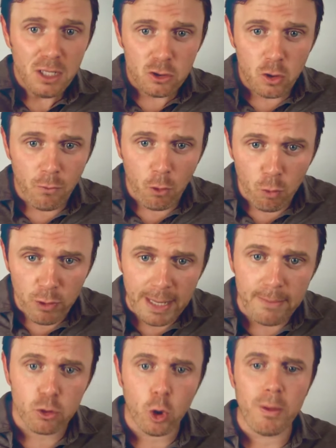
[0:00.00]
So if we're
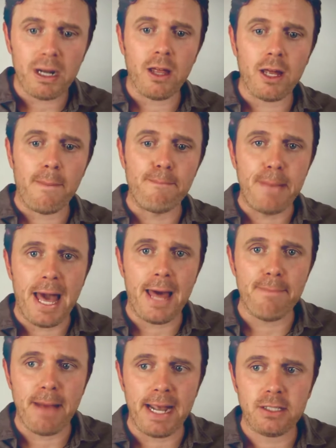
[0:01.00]
reabsorbing a lot of
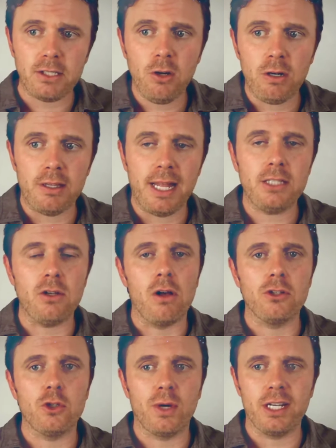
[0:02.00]
bad bacteria, that's
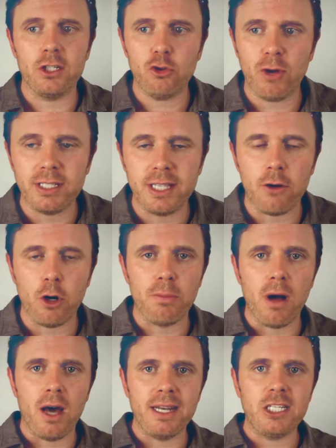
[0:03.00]
also going to stress out our
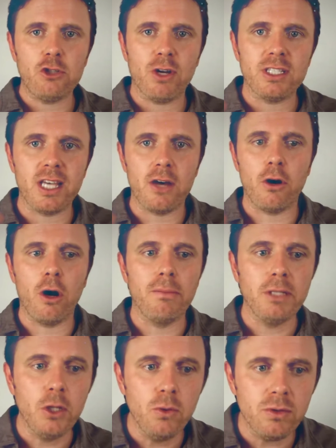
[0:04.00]
body, stress out our
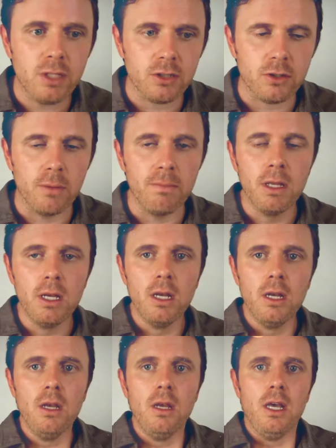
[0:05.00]
immune system.
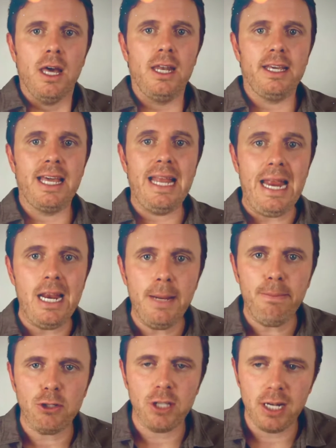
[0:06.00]
And again,
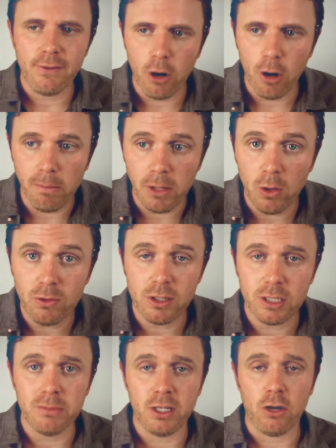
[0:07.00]
80% of our immune
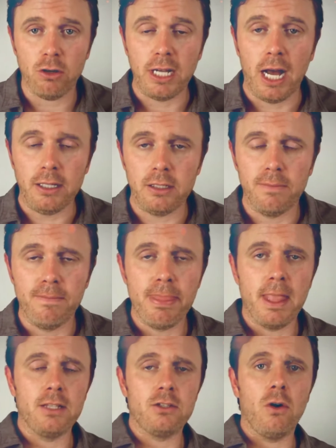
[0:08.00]
system's in our gut.
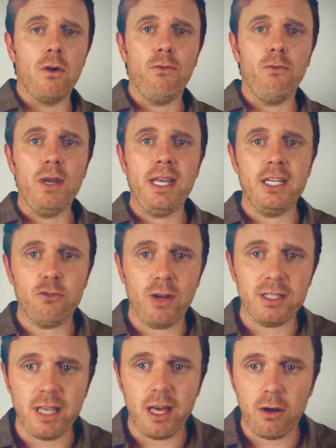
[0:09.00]
And so if we stress